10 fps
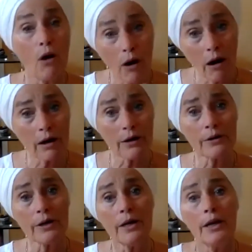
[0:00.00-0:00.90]

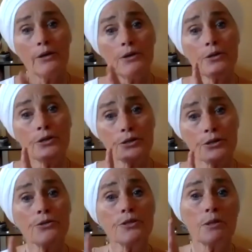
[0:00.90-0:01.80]
Or you can
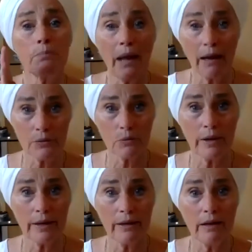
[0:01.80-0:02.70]
choose the
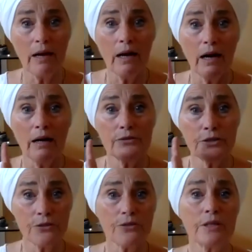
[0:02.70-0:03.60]
pathway of
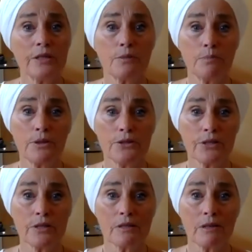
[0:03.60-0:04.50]
choosing to
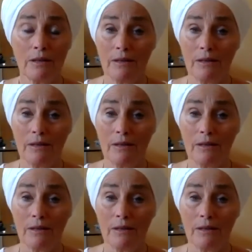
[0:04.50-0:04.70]
purchase